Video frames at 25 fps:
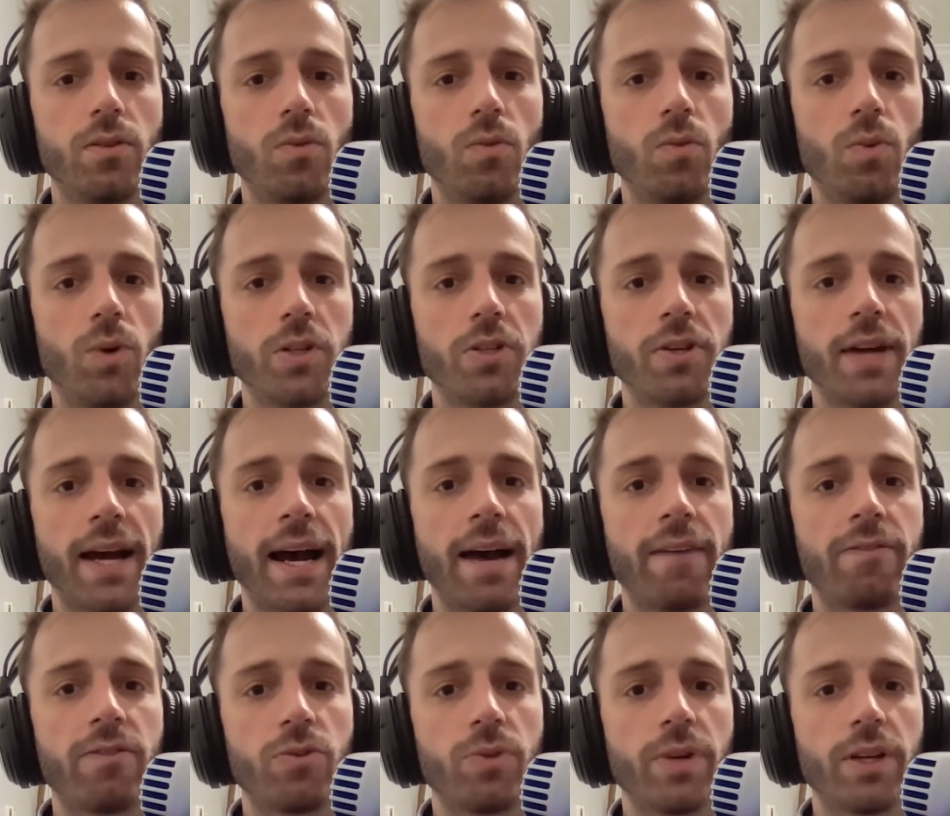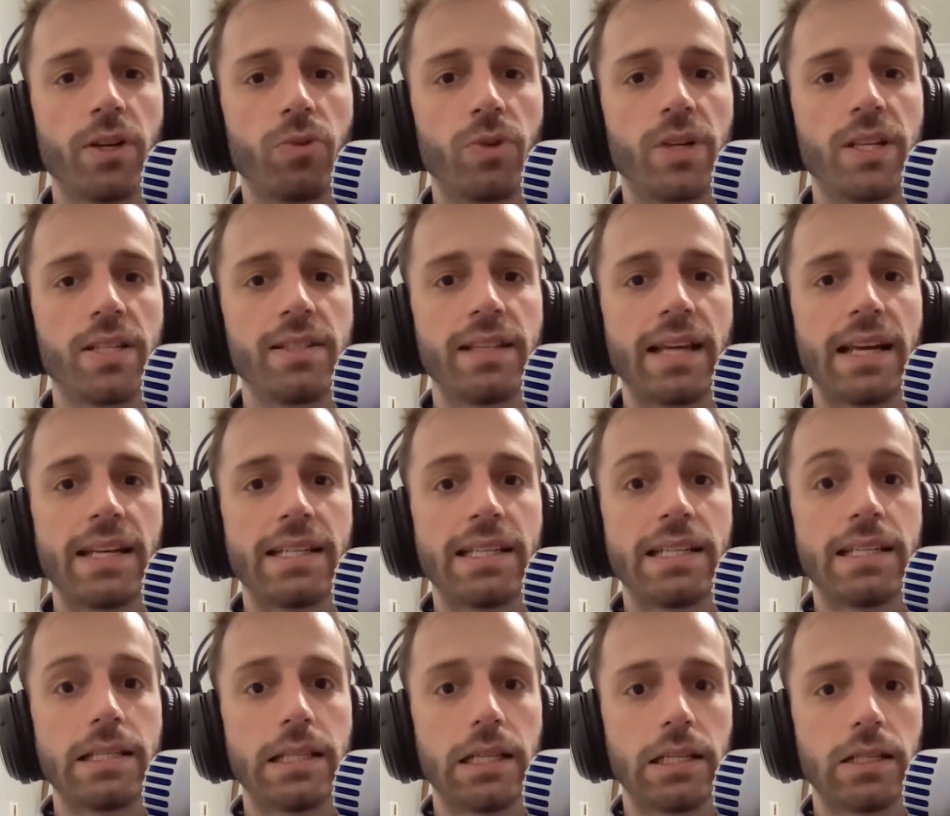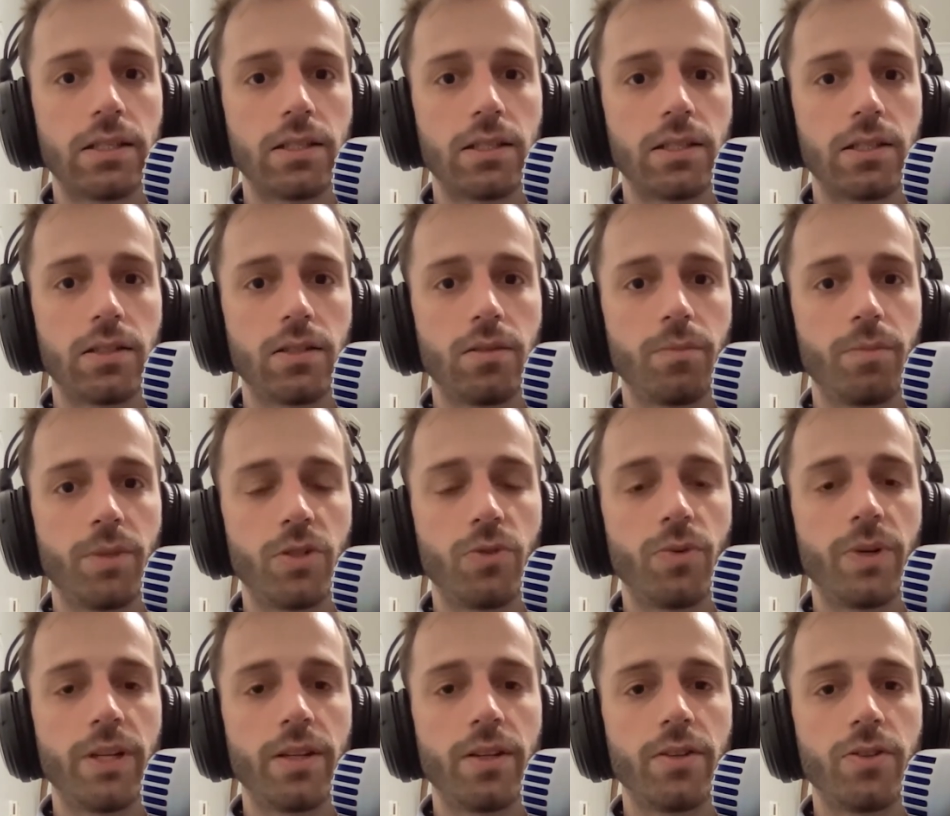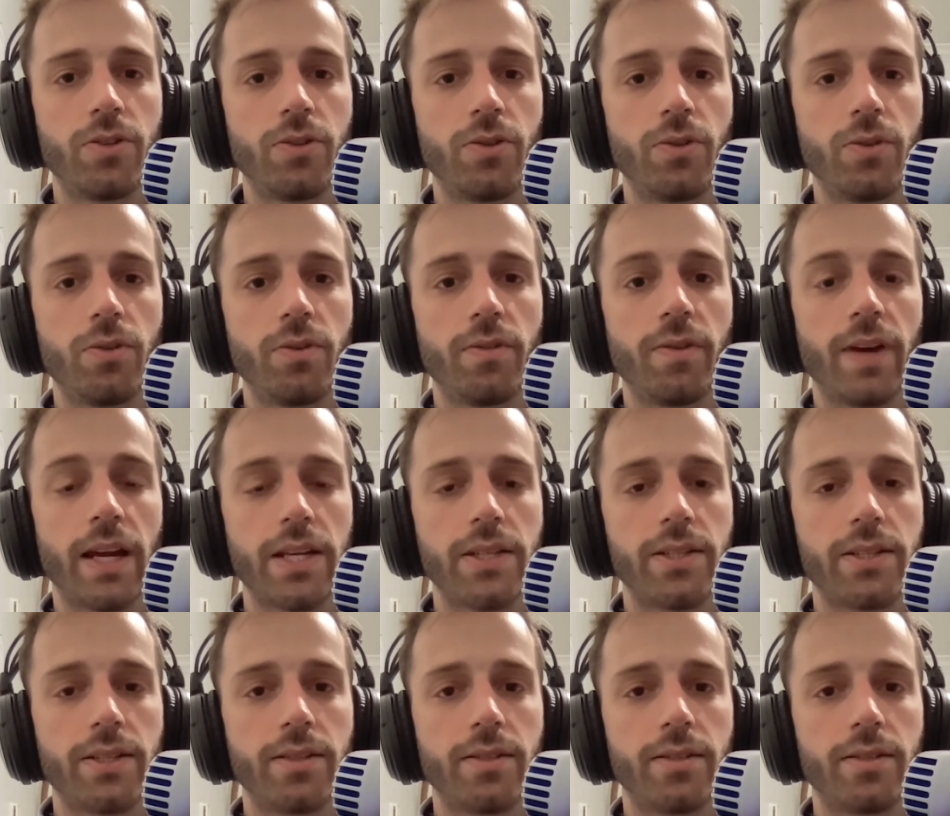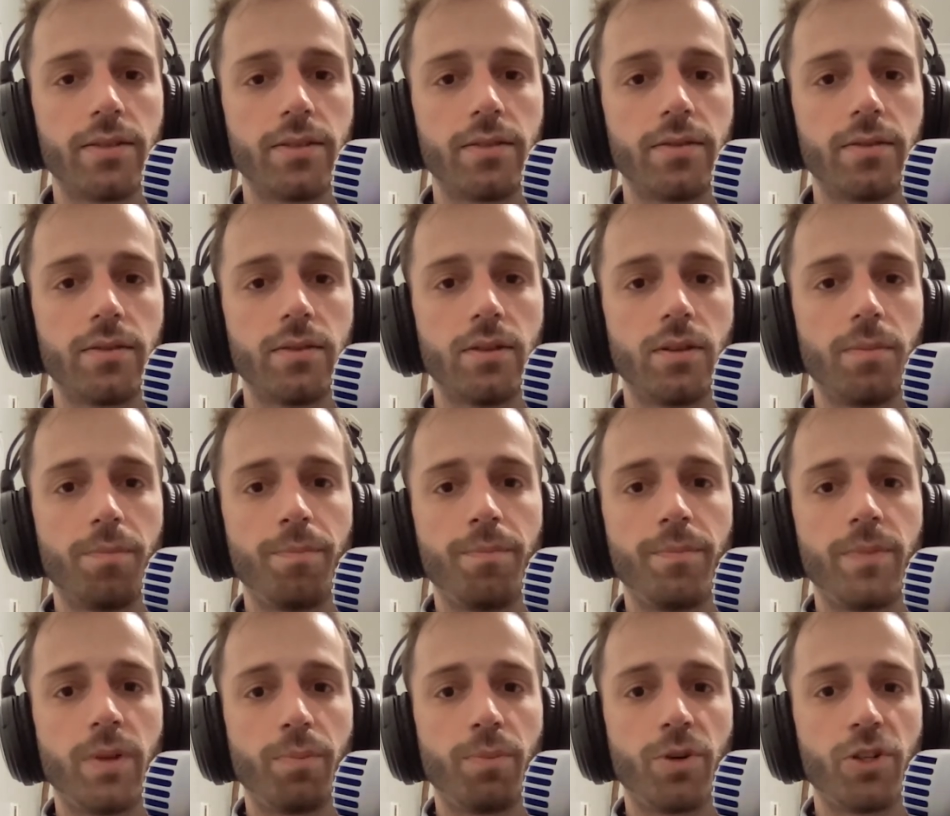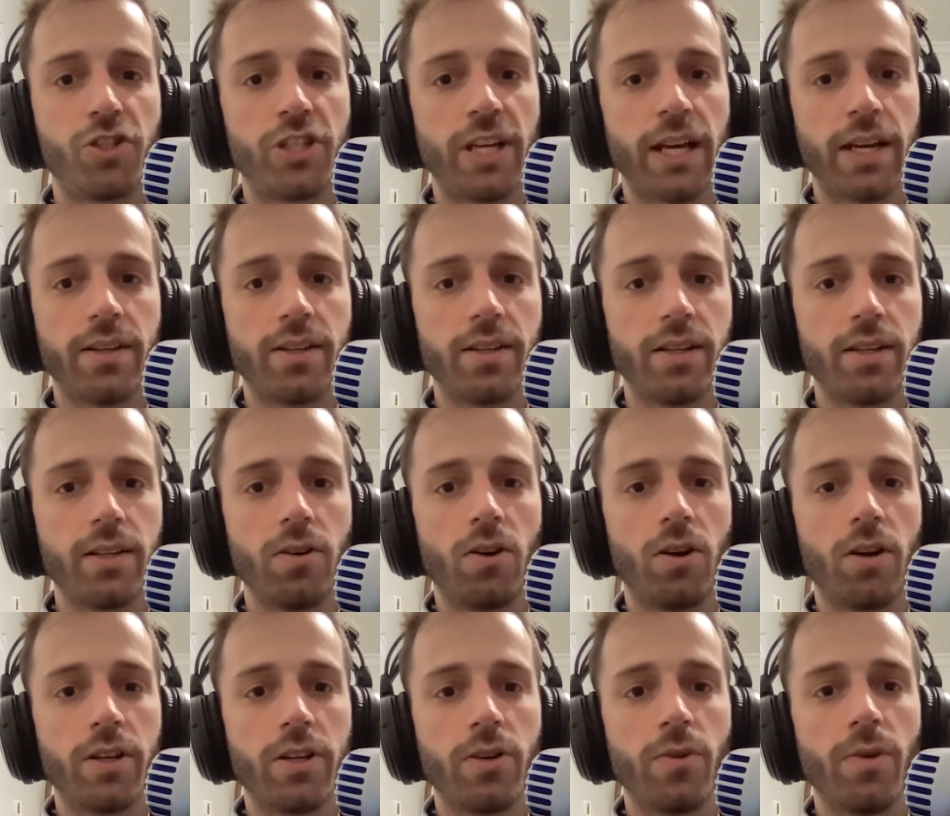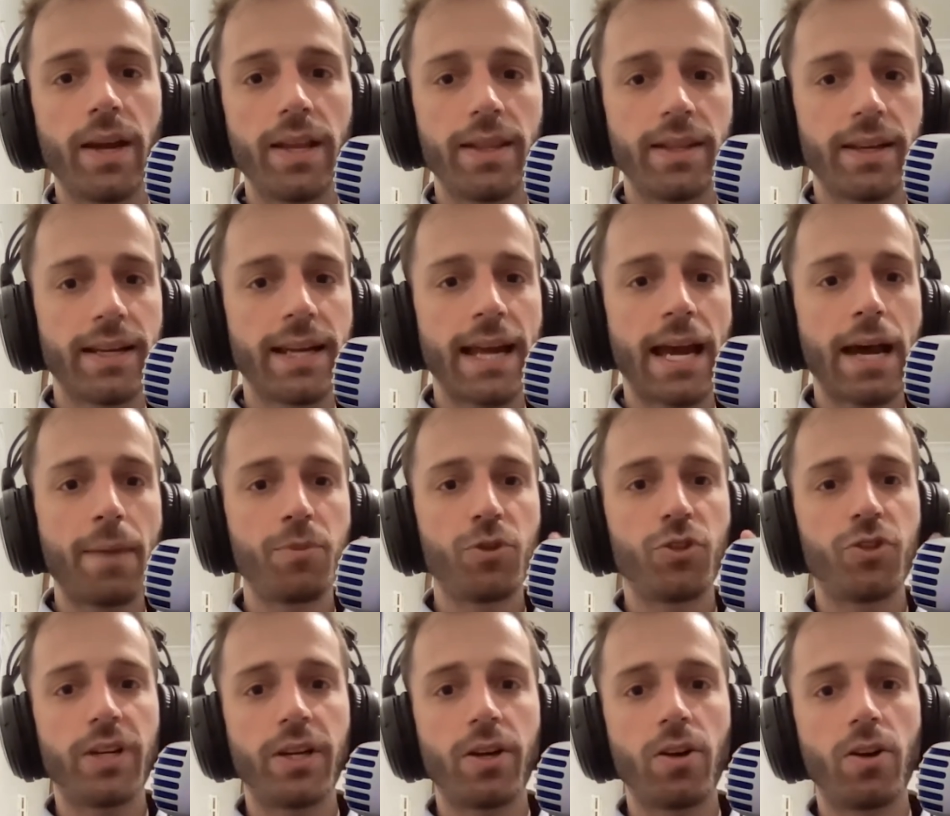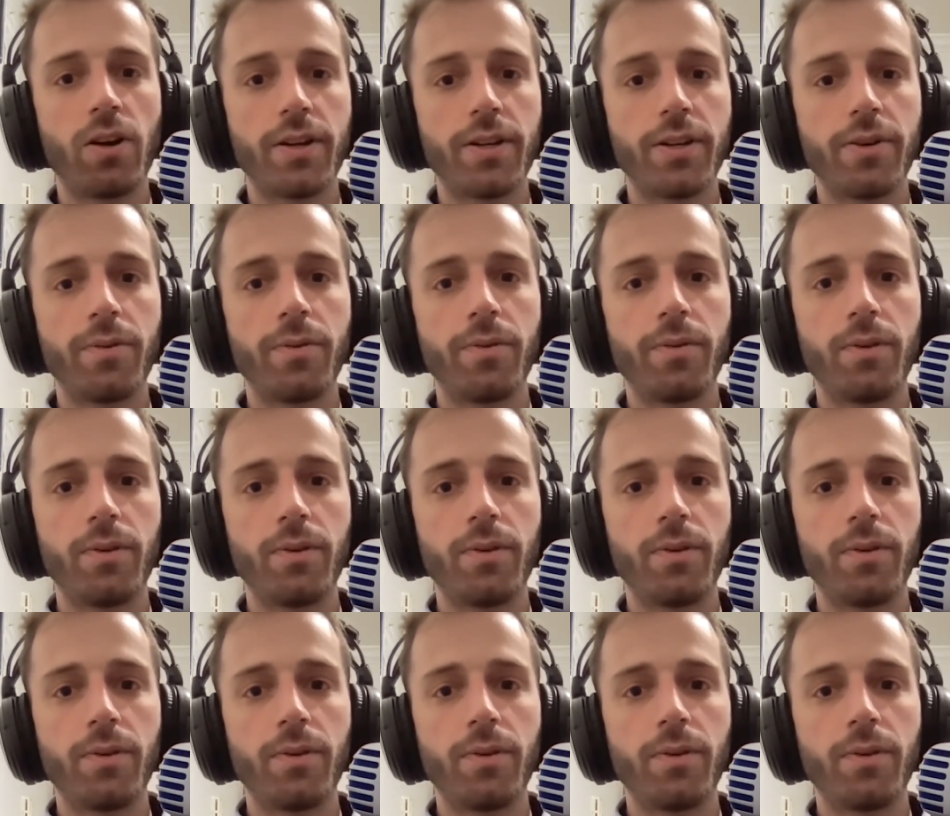well, you have to increase that distance between the two devices, the projected audio and the capturing audio.